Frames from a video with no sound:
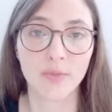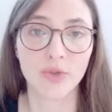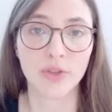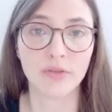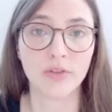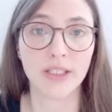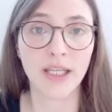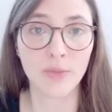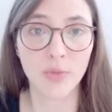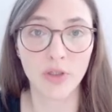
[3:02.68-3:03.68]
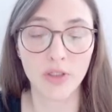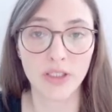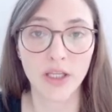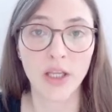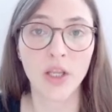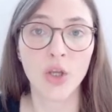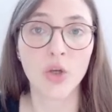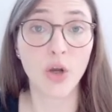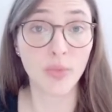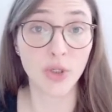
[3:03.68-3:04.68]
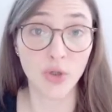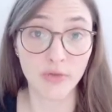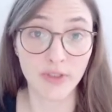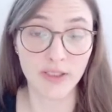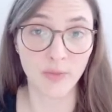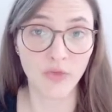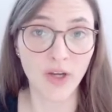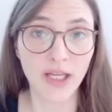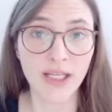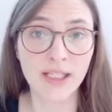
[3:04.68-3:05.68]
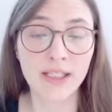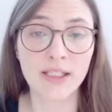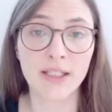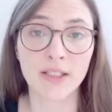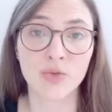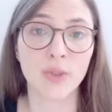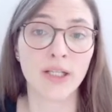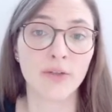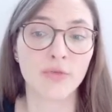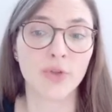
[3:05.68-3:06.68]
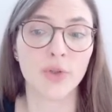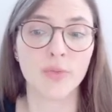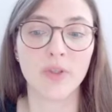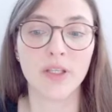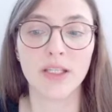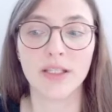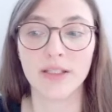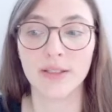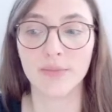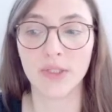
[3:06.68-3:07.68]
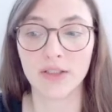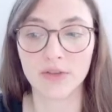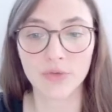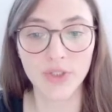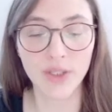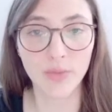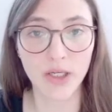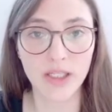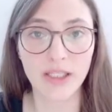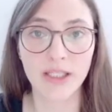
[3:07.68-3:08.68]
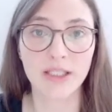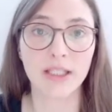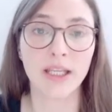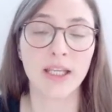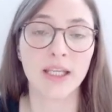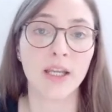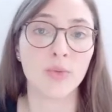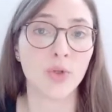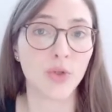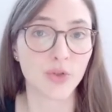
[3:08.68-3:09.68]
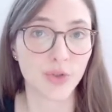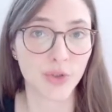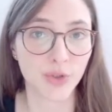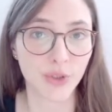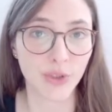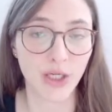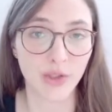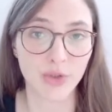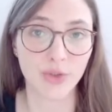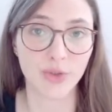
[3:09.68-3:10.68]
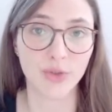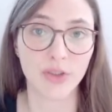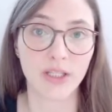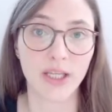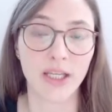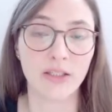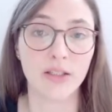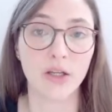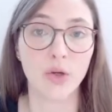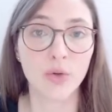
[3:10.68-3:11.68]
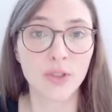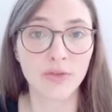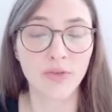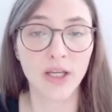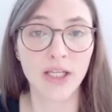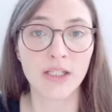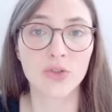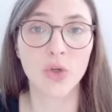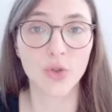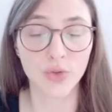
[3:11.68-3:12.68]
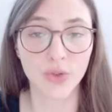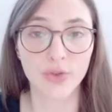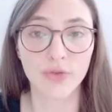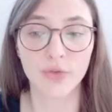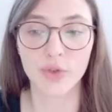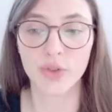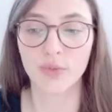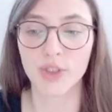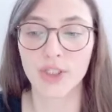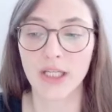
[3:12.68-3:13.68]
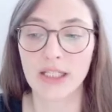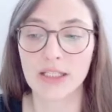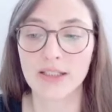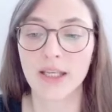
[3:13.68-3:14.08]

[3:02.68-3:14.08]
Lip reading: software TechPlot, copy over some files as well from the S3 bucket, and I will also show you how to get local files onto your virtual machines,